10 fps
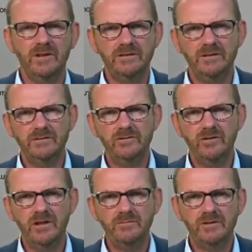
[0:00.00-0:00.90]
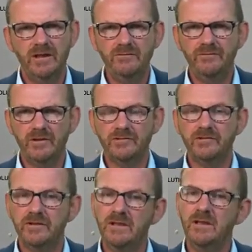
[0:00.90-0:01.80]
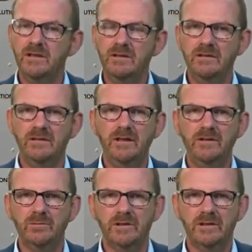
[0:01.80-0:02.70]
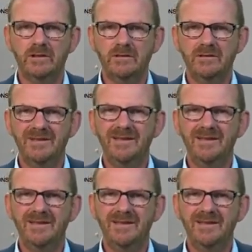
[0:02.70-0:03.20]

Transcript: residence times and velocity in the network?